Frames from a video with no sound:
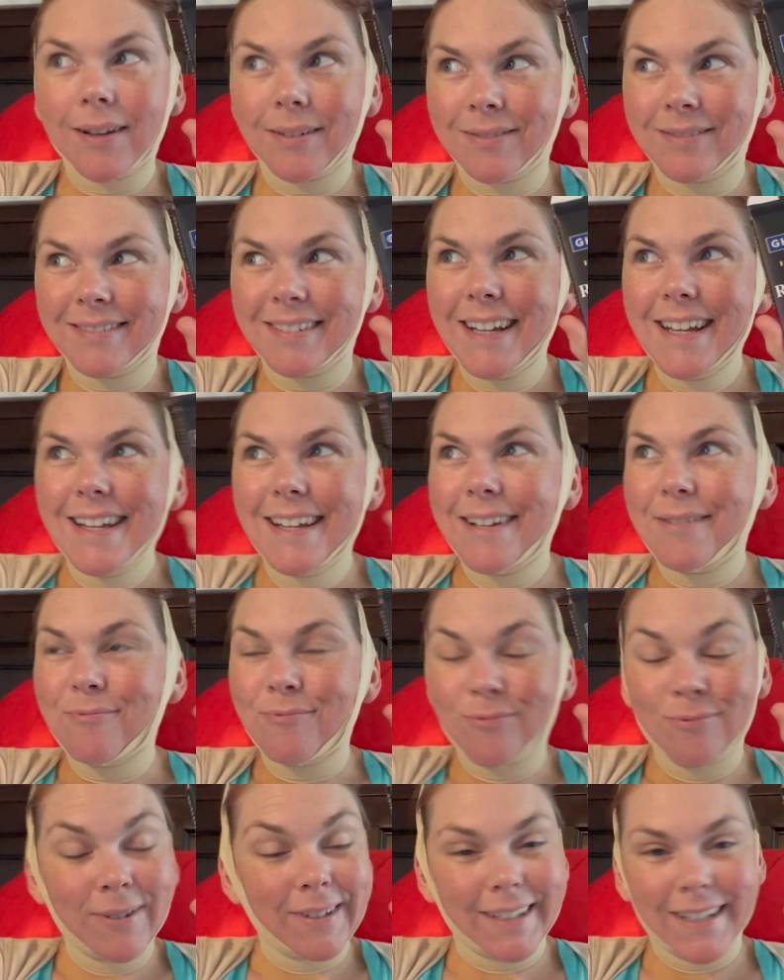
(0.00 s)
I
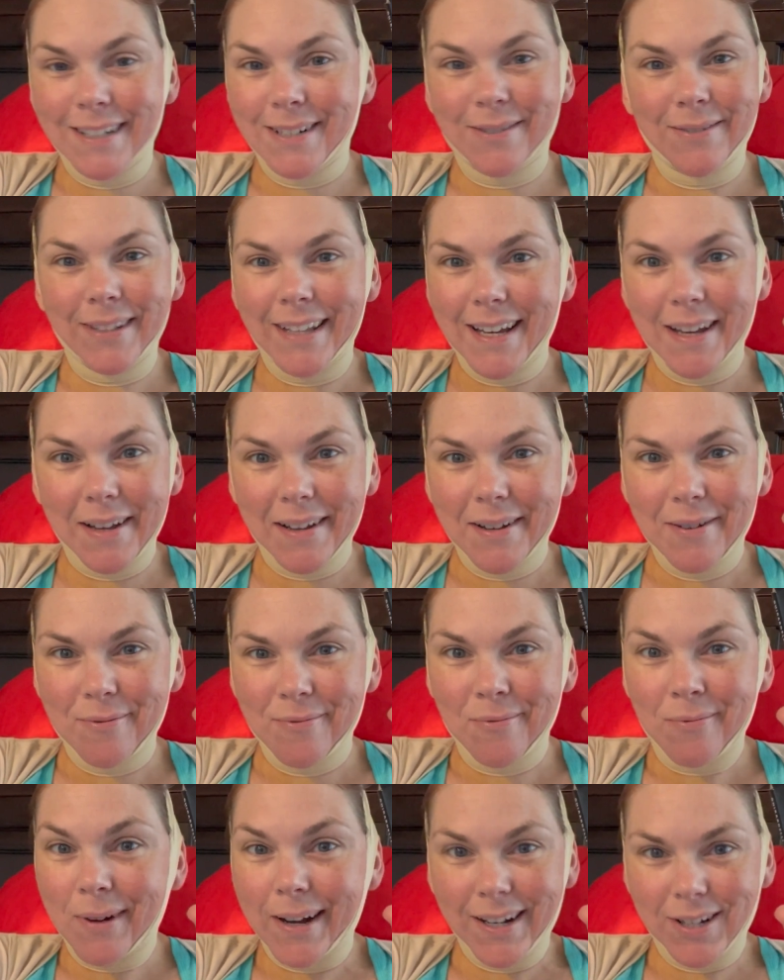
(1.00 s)
really don't like
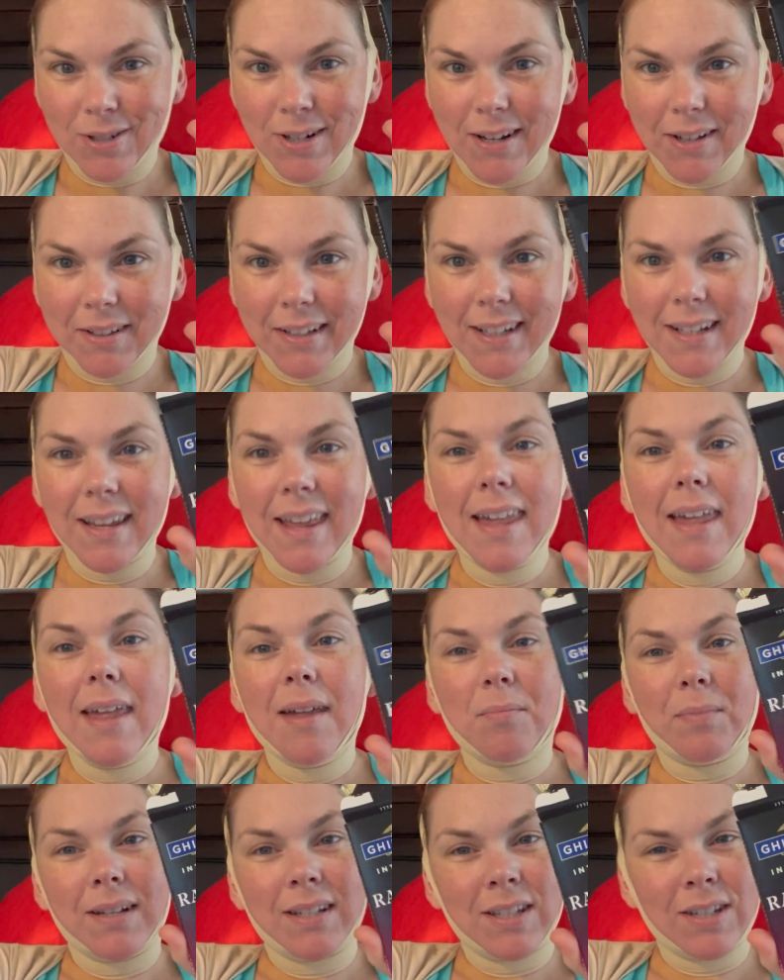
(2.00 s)
white chocolate,
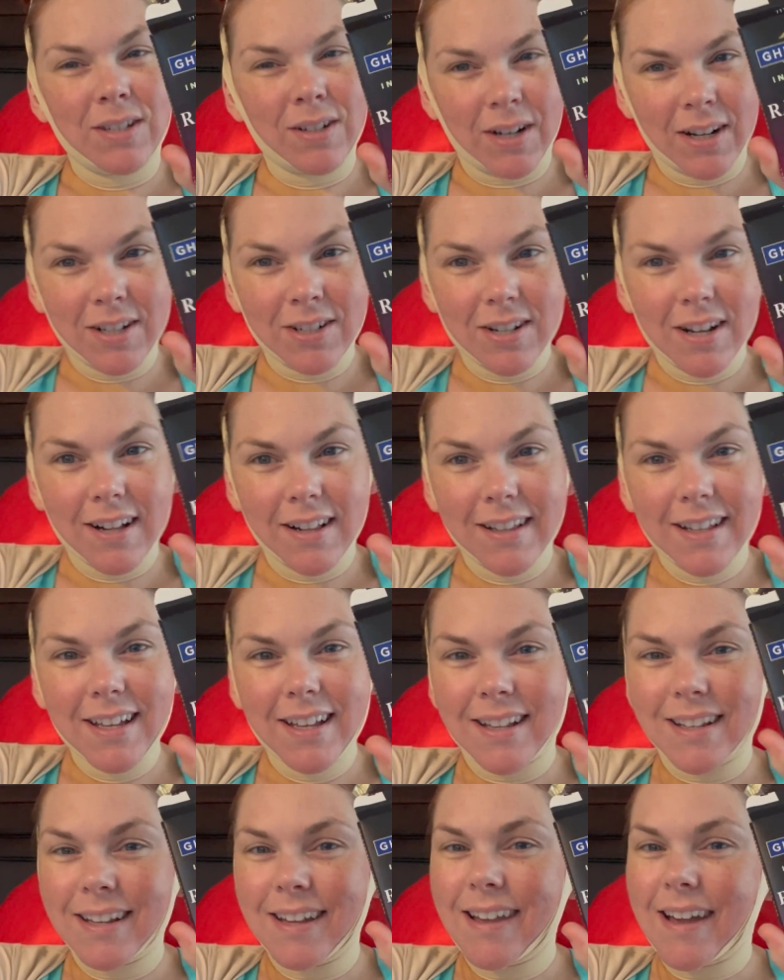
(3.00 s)
but dark
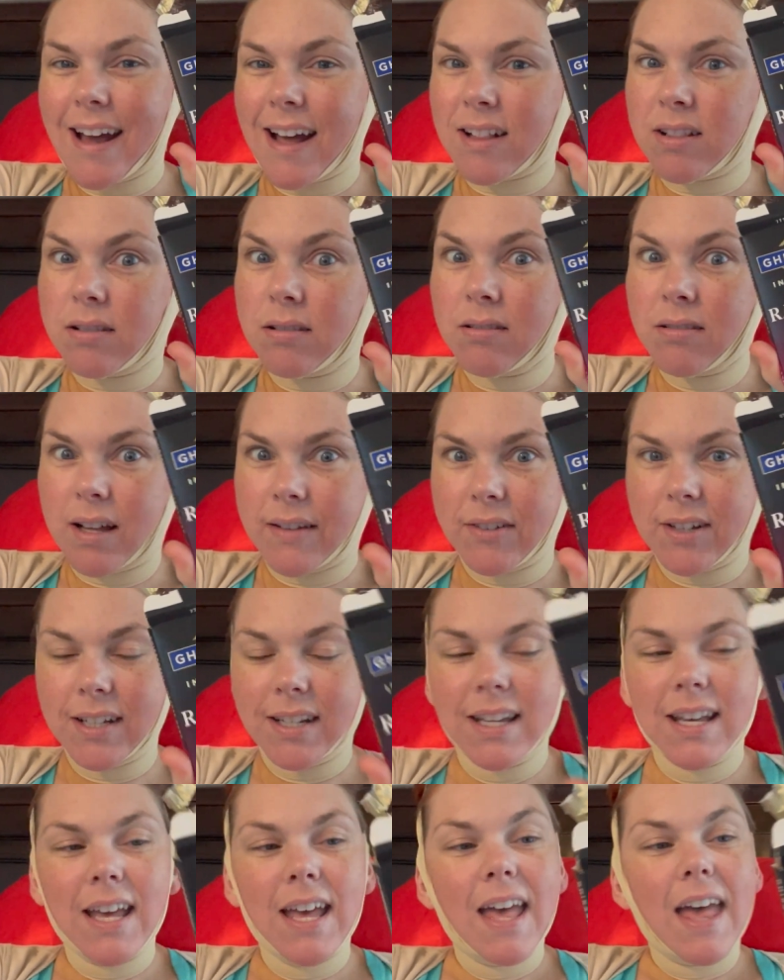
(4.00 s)
chocolate, I love it.
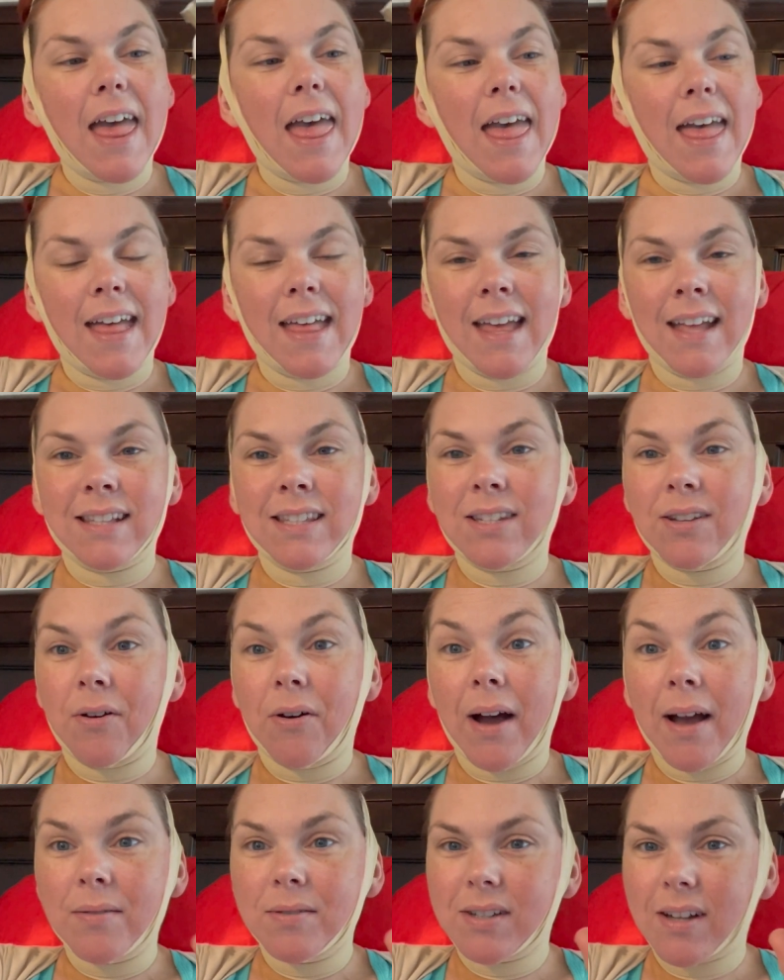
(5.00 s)
And so
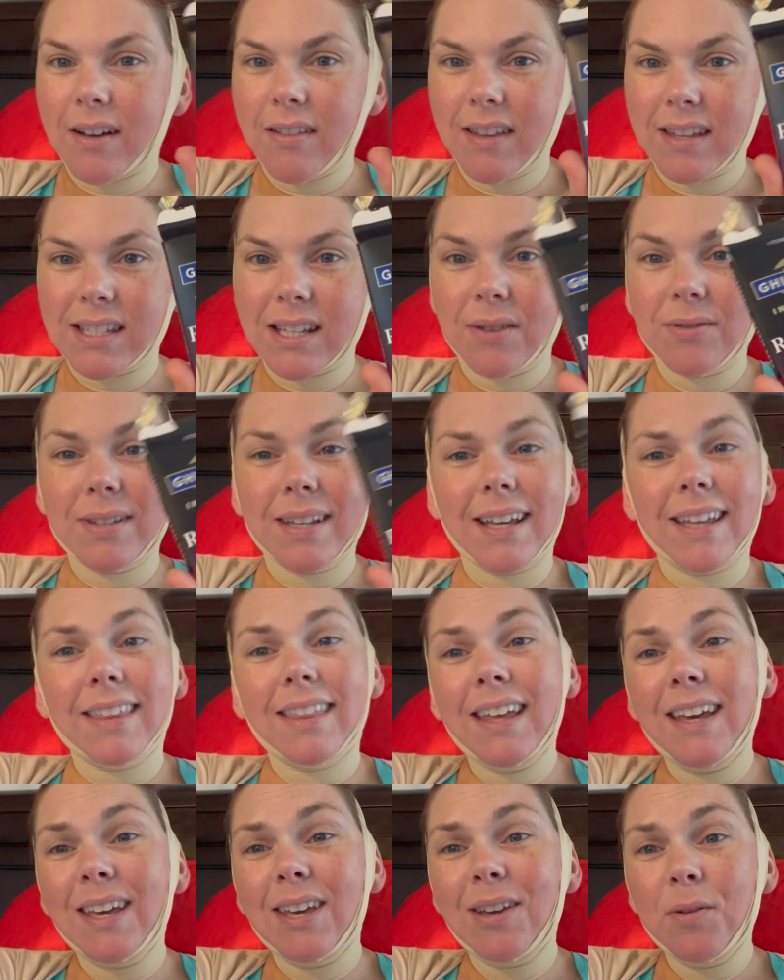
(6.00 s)
I saw this, I was like,
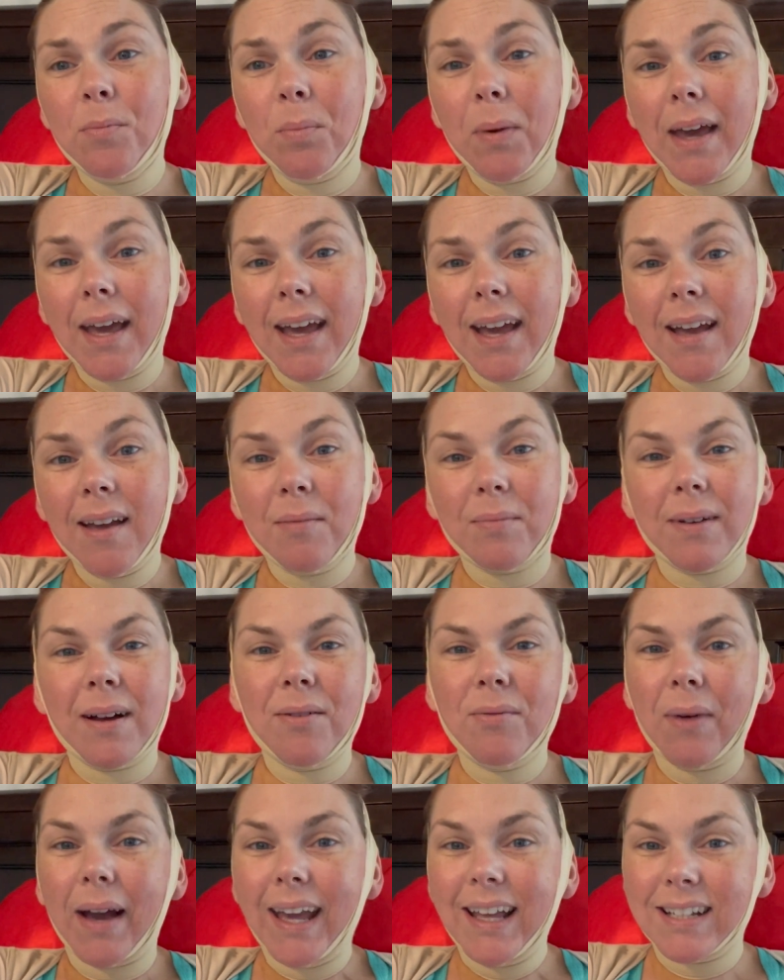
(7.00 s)
thank you, babe. I'll
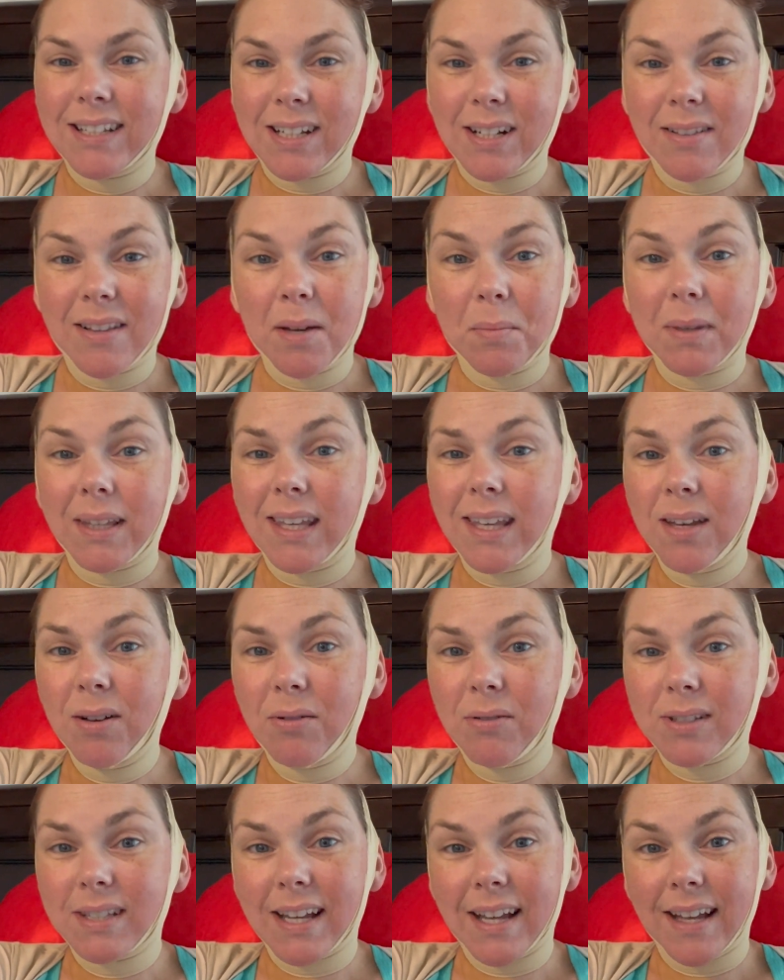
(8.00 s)
wait until I'm
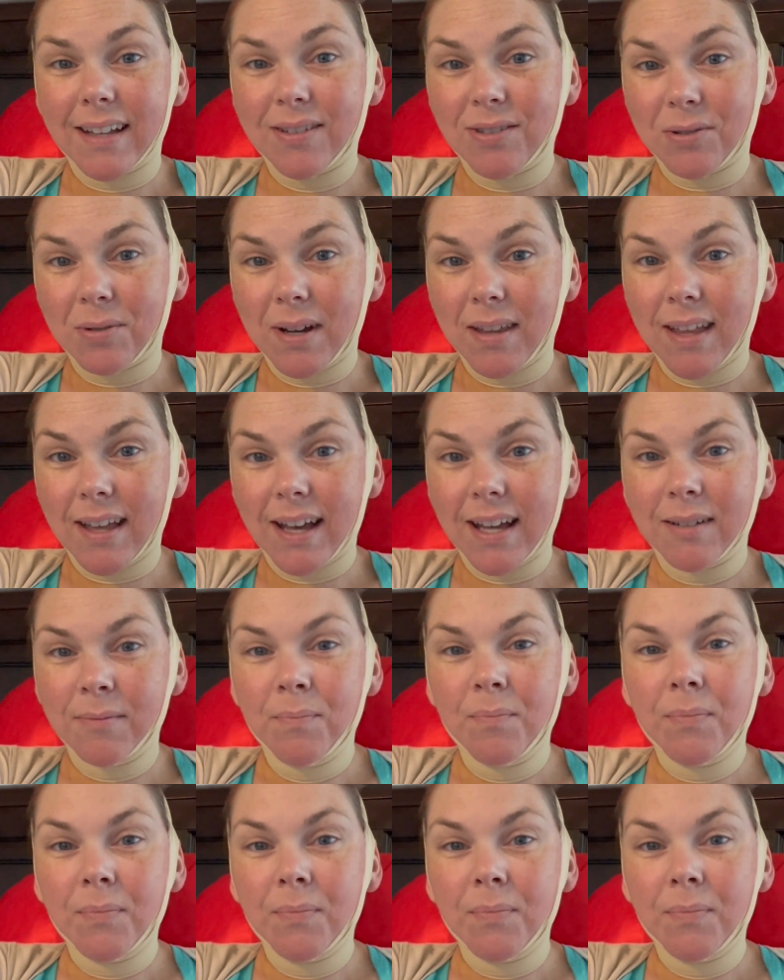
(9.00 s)
healed to enjoy that.